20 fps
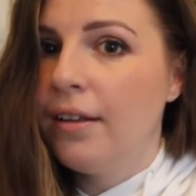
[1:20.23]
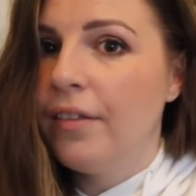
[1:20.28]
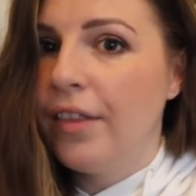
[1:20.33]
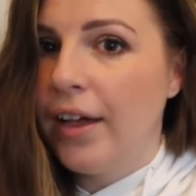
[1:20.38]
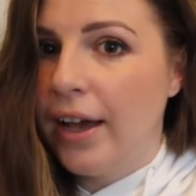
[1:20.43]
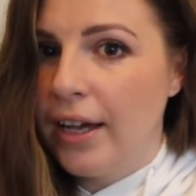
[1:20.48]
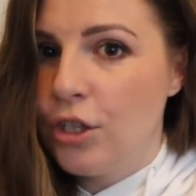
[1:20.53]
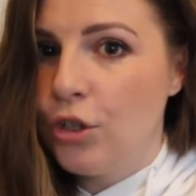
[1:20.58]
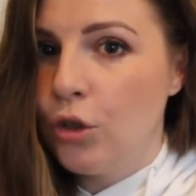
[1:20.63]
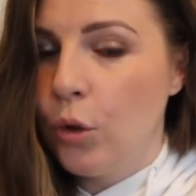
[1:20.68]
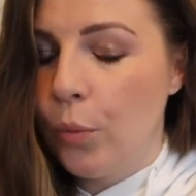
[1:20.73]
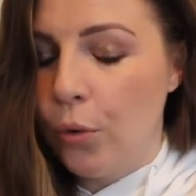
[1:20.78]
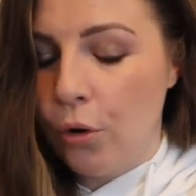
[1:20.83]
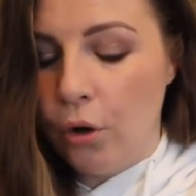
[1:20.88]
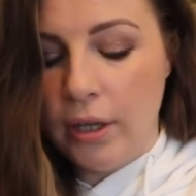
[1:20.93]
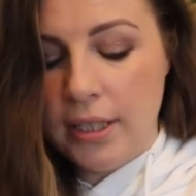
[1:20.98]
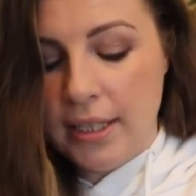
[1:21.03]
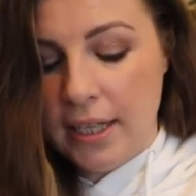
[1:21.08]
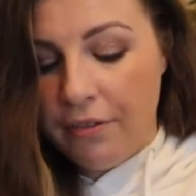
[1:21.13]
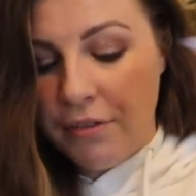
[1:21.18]
That is your
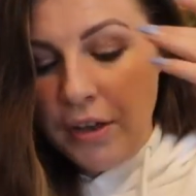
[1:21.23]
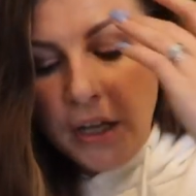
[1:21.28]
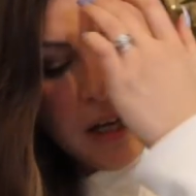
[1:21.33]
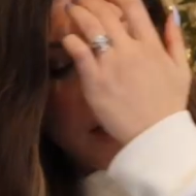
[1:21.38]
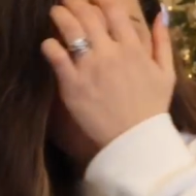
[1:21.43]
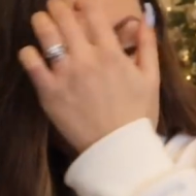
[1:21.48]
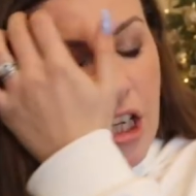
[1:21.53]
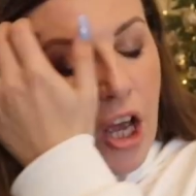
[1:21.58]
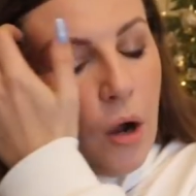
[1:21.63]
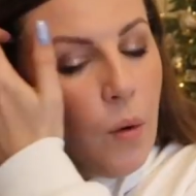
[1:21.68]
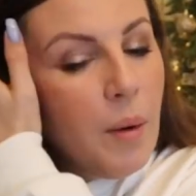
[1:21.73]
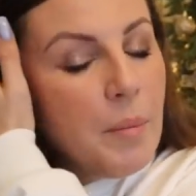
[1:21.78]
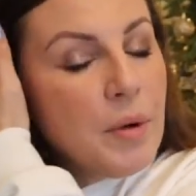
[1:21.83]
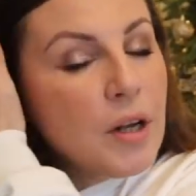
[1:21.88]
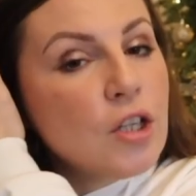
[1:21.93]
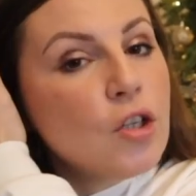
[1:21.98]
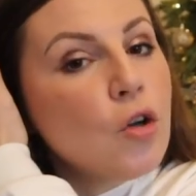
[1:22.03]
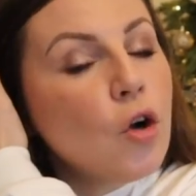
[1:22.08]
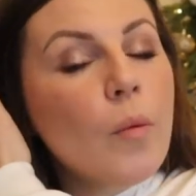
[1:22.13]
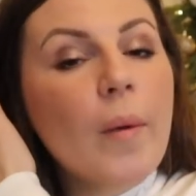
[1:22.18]
prerogative. So I'm
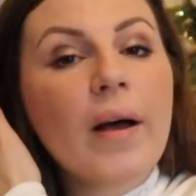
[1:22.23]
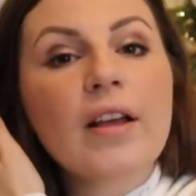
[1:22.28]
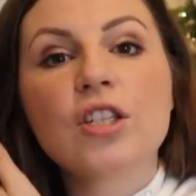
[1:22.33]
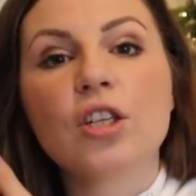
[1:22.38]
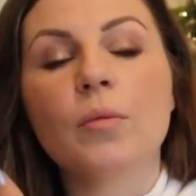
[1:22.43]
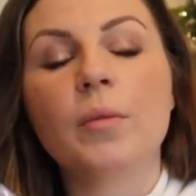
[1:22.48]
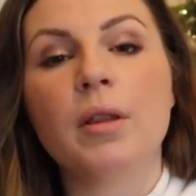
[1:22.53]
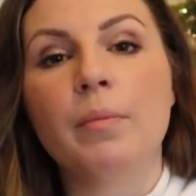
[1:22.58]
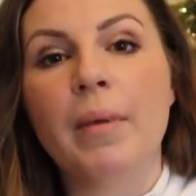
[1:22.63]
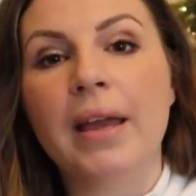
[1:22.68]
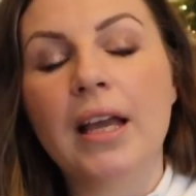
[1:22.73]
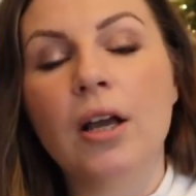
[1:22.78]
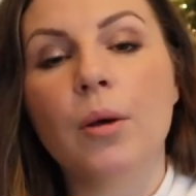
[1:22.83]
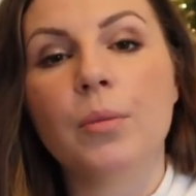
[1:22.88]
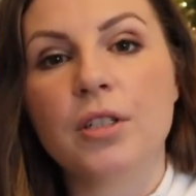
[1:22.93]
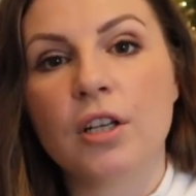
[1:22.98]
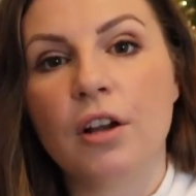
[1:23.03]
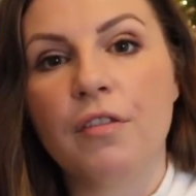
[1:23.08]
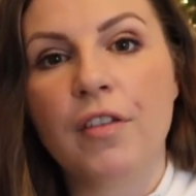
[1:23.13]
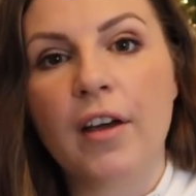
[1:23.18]
going to talk about some of the makeup
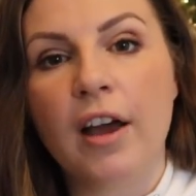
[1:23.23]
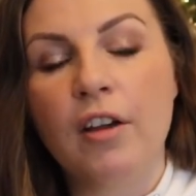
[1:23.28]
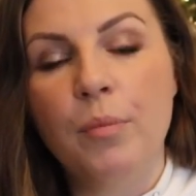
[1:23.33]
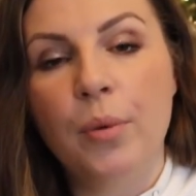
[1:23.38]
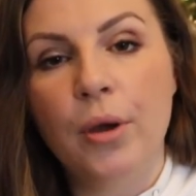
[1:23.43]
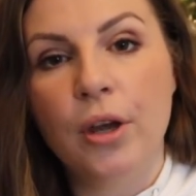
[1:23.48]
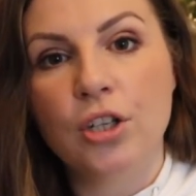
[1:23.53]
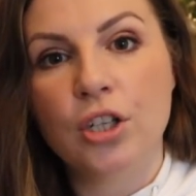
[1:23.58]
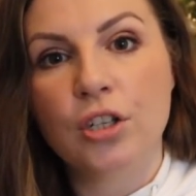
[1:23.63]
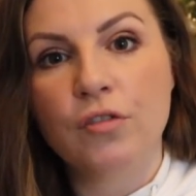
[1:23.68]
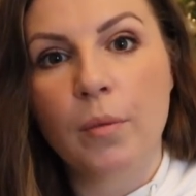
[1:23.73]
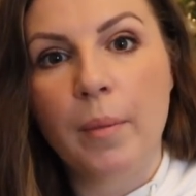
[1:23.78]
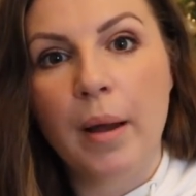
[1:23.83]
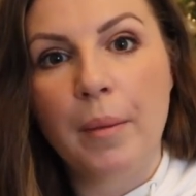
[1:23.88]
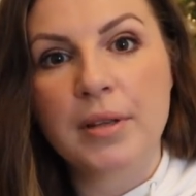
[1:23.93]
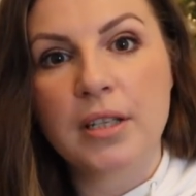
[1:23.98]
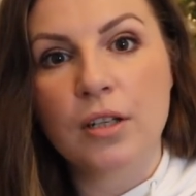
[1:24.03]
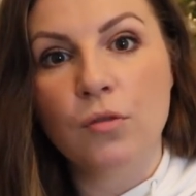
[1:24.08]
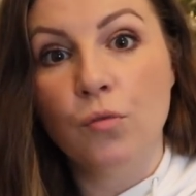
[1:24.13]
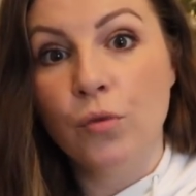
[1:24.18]
stuff that I've purchased from
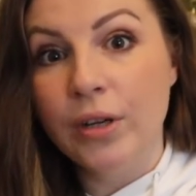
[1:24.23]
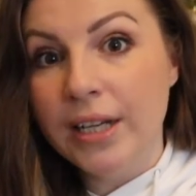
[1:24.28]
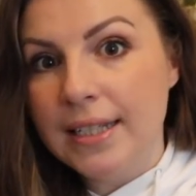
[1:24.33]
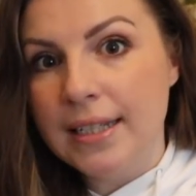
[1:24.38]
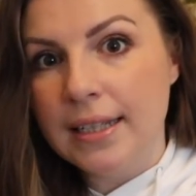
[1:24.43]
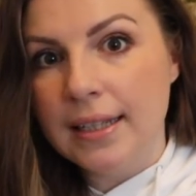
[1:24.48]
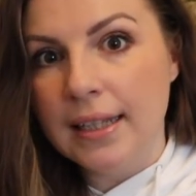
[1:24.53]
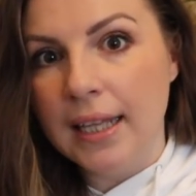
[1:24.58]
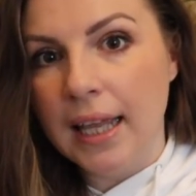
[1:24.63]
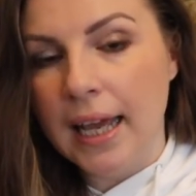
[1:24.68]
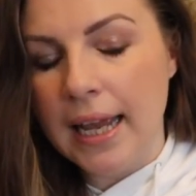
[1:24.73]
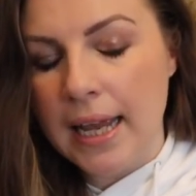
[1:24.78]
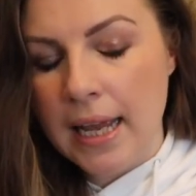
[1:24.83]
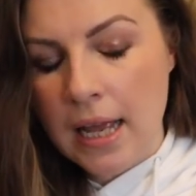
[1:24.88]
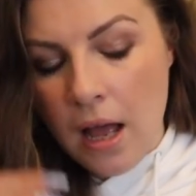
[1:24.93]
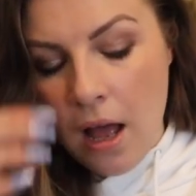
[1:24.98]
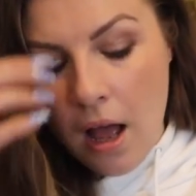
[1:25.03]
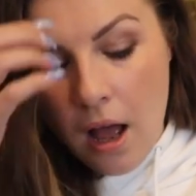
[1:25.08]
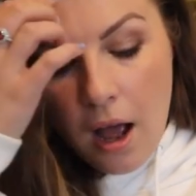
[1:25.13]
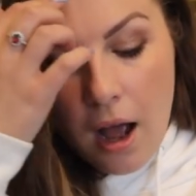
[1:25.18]
Amazon
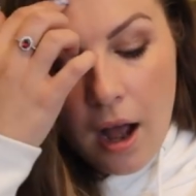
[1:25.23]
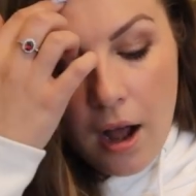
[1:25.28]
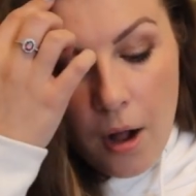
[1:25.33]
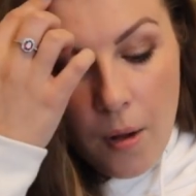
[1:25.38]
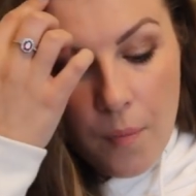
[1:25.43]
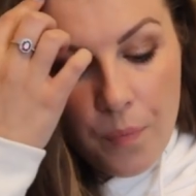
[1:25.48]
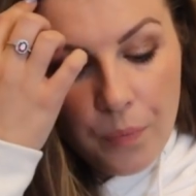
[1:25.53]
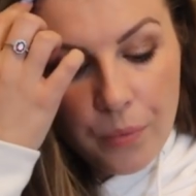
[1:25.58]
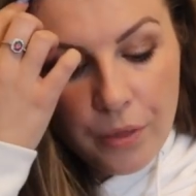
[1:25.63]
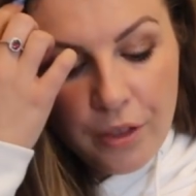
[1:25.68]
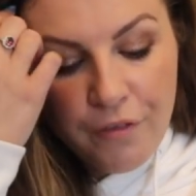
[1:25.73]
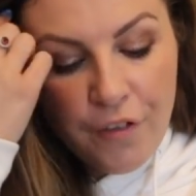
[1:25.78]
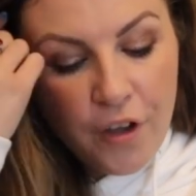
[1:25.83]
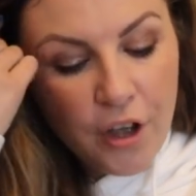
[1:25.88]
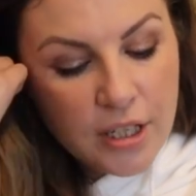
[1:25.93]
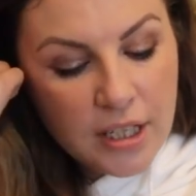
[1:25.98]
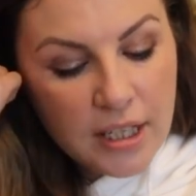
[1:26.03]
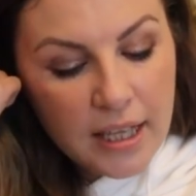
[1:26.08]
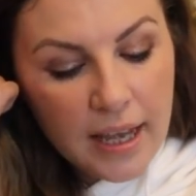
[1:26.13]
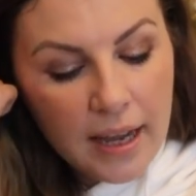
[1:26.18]
recently. The
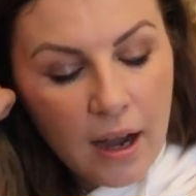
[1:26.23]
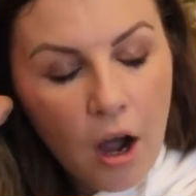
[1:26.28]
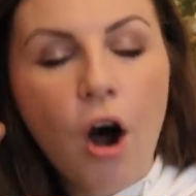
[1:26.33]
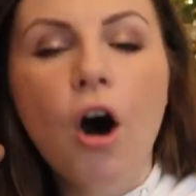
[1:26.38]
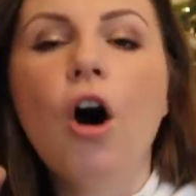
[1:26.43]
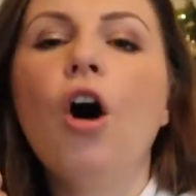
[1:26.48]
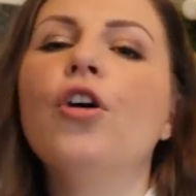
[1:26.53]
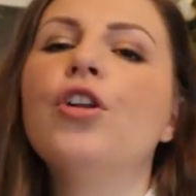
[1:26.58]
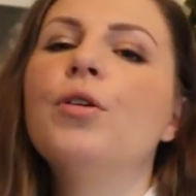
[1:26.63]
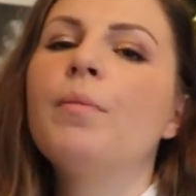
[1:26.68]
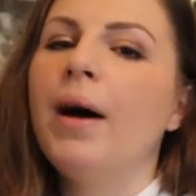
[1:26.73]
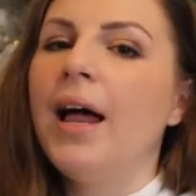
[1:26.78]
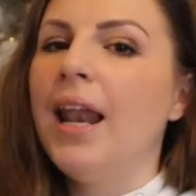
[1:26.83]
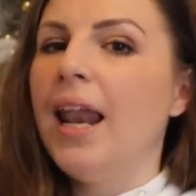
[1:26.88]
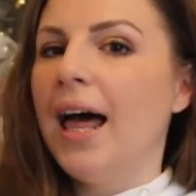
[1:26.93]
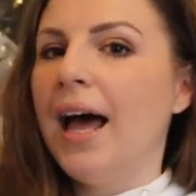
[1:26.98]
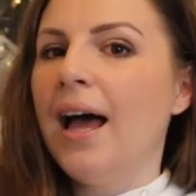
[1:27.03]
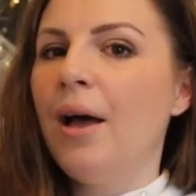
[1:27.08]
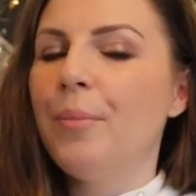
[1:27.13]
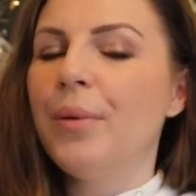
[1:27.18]
first thing on my
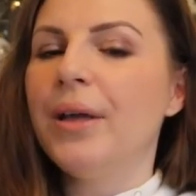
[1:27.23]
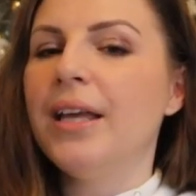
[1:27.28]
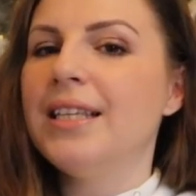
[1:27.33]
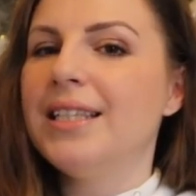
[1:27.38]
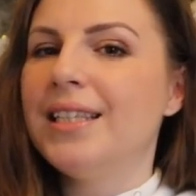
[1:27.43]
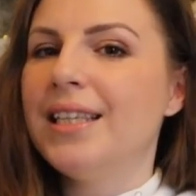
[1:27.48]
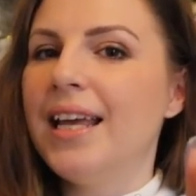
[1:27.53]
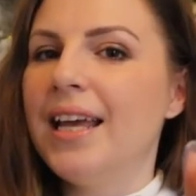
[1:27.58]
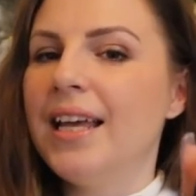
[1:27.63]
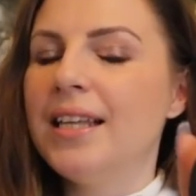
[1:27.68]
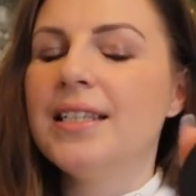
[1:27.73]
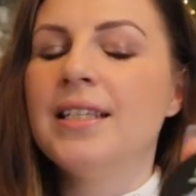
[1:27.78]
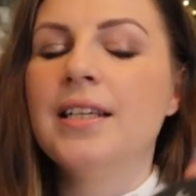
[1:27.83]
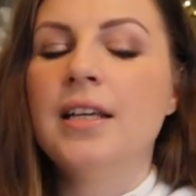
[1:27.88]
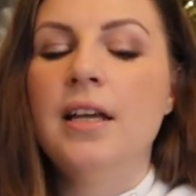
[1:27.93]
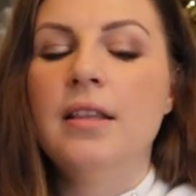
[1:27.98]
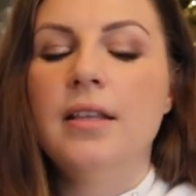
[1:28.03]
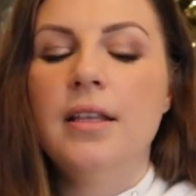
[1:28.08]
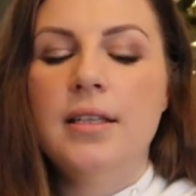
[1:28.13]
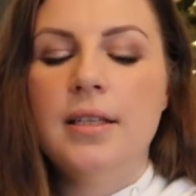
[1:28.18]
lap is this.
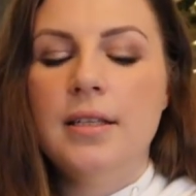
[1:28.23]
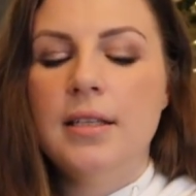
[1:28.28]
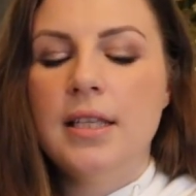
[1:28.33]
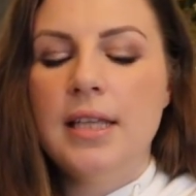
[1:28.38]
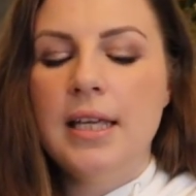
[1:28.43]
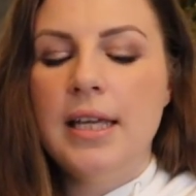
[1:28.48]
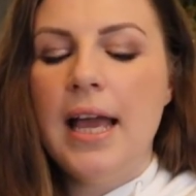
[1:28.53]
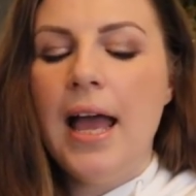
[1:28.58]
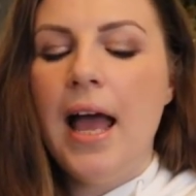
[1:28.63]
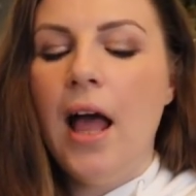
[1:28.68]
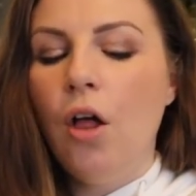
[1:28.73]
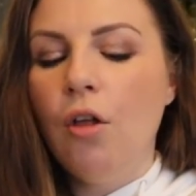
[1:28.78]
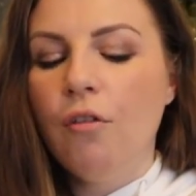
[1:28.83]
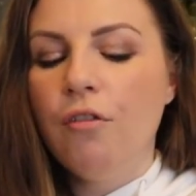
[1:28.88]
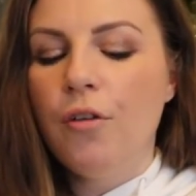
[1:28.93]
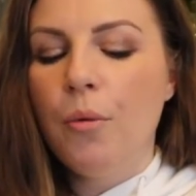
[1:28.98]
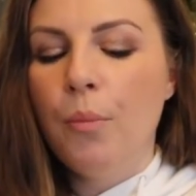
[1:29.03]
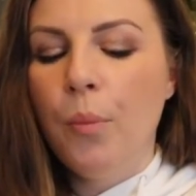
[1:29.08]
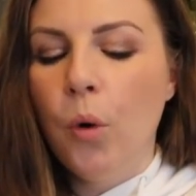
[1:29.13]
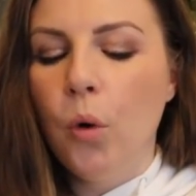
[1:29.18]
This is the
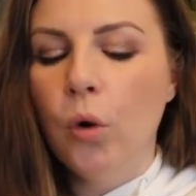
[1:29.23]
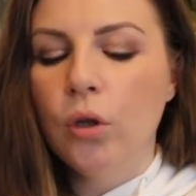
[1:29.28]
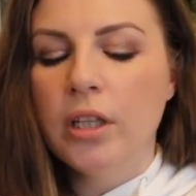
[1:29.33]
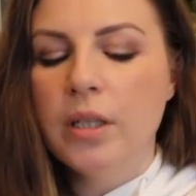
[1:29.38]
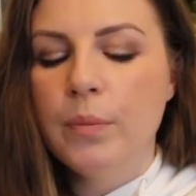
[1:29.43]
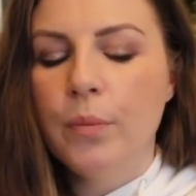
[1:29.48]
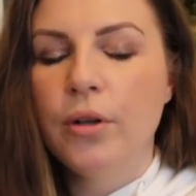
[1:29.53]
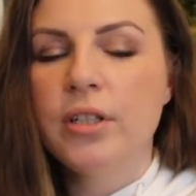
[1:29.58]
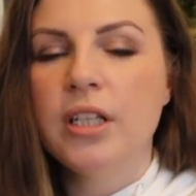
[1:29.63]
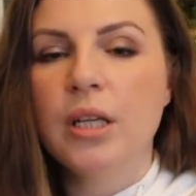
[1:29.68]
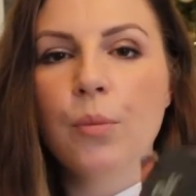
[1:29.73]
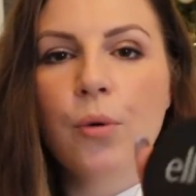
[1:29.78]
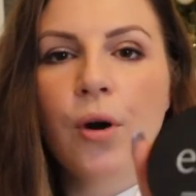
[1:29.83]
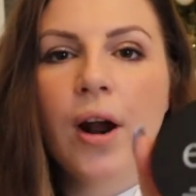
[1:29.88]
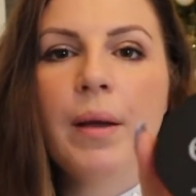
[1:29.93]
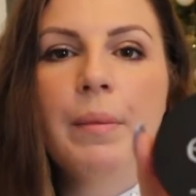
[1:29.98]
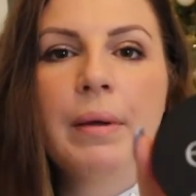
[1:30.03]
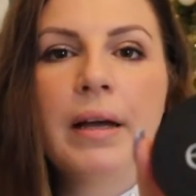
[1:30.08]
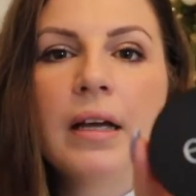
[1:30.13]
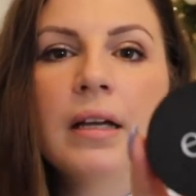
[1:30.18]
e.l.f. Poreless Putty
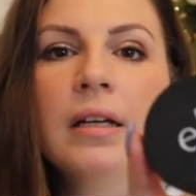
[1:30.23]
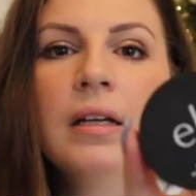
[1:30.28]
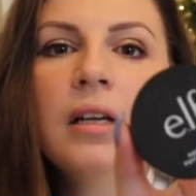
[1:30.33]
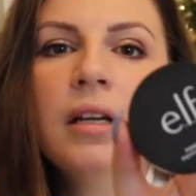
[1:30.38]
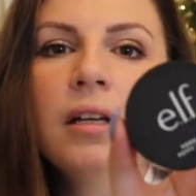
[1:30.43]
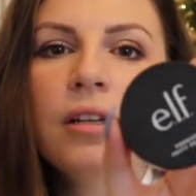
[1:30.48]
Primer.